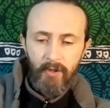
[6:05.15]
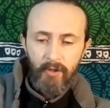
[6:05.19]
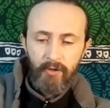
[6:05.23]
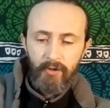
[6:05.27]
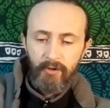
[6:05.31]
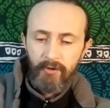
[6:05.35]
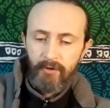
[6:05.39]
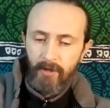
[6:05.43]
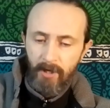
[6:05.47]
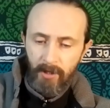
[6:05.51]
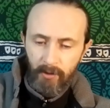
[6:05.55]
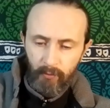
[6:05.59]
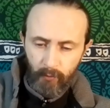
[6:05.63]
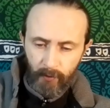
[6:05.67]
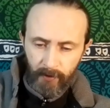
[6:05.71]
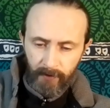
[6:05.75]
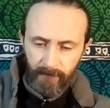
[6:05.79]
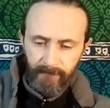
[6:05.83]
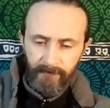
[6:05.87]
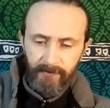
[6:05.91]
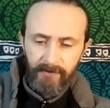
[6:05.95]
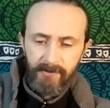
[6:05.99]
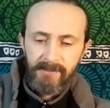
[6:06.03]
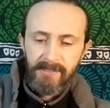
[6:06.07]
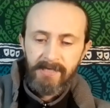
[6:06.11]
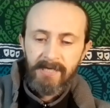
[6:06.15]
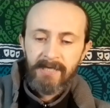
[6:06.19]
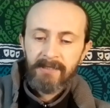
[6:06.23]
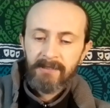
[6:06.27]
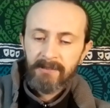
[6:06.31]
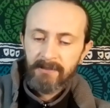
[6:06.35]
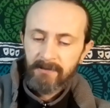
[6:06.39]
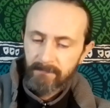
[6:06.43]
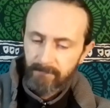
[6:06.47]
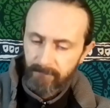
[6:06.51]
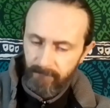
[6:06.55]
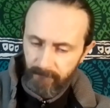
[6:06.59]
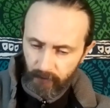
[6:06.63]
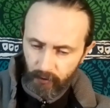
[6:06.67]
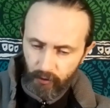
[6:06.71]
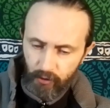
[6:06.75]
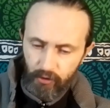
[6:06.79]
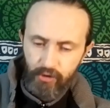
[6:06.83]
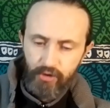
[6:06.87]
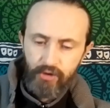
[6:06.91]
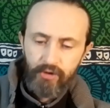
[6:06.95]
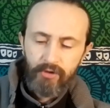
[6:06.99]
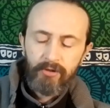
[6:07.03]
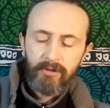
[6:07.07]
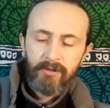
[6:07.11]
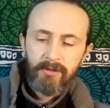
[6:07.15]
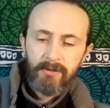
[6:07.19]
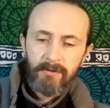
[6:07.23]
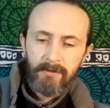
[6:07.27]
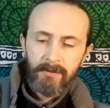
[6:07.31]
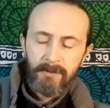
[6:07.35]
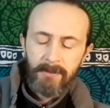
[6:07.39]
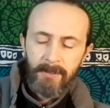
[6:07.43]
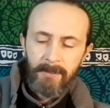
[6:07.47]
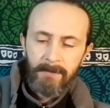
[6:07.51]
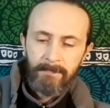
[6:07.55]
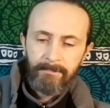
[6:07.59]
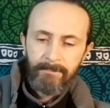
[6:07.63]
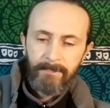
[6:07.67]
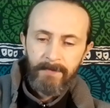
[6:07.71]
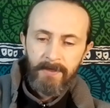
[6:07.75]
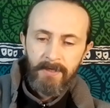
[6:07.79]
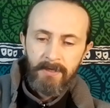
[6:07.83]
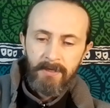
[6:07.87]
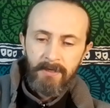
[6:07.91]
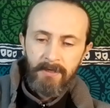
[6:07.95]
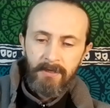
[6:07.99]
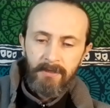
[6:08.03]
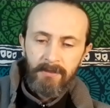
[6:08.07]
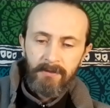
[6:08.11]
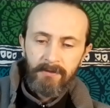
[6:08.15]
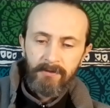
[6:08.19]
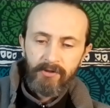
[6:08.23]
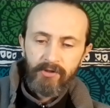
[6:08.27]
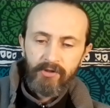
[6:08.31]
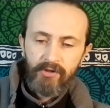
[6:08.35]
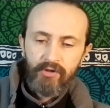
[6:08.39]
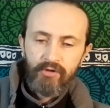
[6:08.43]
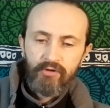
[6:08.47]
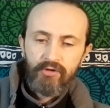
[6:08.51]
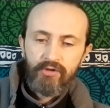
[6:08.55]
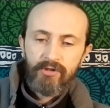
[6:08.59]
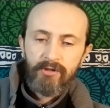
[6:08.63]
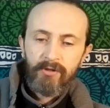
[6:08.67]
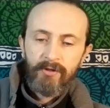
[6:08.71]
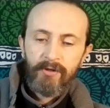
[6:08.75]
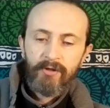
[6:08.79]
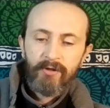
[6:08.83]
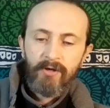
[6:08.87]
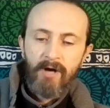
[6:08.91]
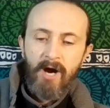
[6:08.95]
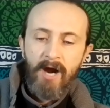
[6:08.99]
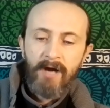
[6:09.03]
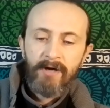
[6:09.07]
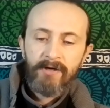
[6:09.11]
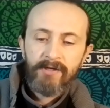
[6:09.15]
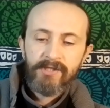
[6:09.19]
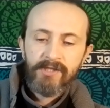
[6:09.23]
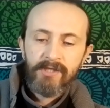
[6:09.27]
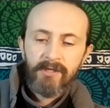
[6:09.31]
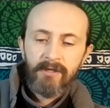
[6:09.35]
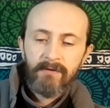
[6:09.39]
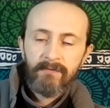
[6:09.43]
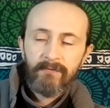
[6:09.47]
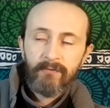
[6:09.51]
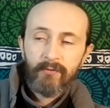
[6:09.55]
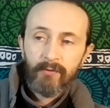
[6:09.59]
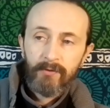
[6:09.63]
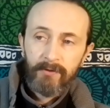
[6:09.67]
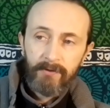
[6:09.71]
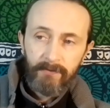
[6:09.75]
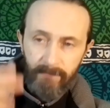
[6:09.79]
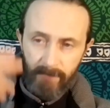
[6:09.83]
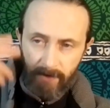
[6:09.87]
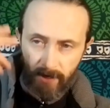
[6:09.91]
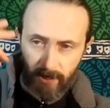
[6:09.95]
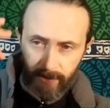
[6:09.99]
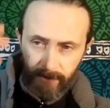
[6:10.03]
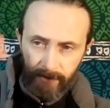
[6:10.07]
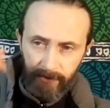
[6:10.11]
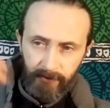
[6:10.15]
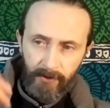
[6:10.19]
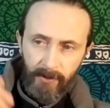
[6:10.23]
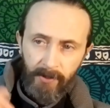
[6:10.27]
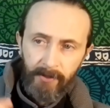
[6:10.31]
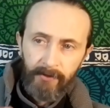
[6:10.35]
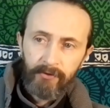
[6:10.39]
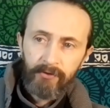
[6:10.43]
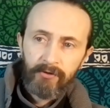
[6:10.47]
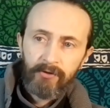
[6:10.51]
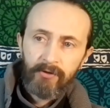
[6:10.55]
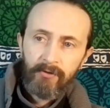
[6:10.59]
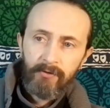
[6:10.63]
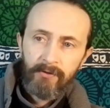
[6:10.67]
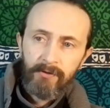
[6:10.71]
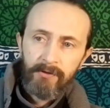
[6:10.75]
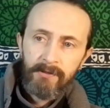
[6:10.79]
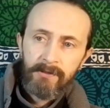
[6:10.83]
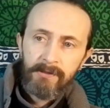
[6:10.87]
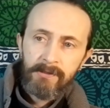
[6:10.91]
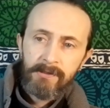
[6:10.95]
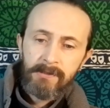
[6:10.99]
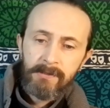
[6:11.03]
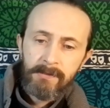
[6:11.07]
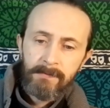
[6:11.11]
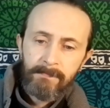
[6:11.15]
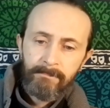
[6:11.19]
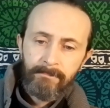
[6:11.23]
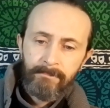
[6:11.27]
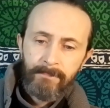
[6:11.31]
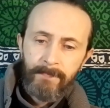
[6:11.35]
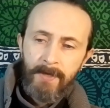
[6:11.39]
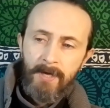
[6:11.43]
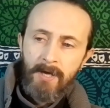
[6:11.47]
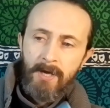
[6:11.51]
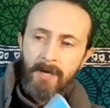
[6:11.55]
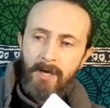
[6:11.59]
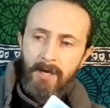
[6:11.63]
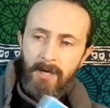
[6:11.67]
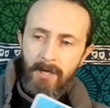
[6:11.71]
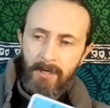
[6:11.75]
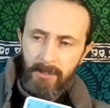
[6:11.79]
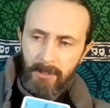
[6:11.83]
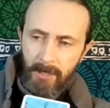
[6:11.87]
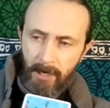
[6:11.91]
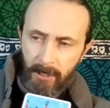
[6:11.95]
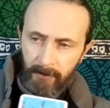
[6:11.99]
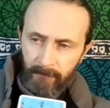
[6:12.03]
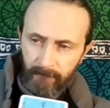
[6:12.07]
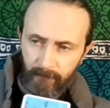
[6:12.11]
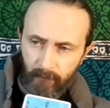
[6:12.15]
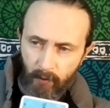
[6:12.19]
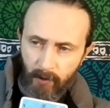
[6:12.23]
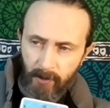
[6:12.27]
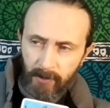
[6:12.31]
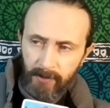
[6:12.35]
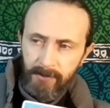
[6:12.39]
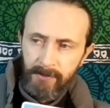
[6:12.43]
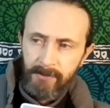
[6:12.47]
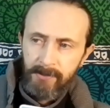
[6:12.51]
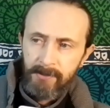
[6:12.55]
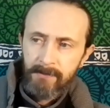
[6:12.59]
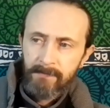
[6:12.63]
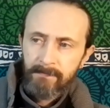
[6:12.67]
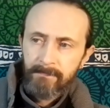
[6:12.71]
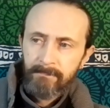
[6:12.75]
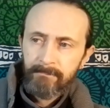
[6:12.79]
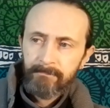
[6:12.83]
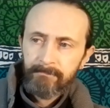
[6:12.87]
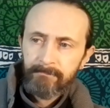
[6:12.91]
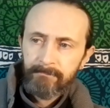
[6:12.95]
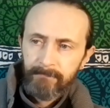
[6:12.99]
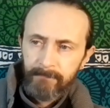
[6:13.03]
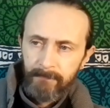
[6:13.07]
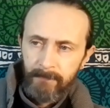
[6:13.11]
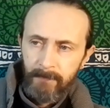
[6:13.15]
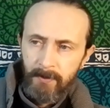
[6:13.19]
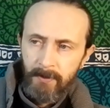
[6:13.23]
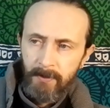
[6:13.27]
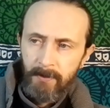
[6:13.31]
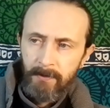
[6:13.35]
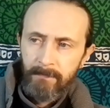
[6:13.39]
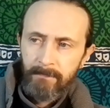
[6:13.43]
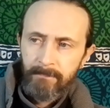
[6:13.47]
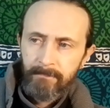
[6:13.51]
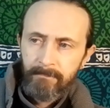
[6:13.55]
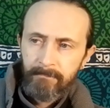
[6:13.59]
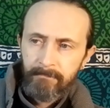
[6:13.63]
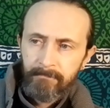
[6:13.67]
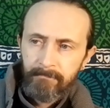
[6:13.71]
You're not aware of this, and you should, okay? This is usually your higher self or divine trying to tell you this. Nine of Wands, okay?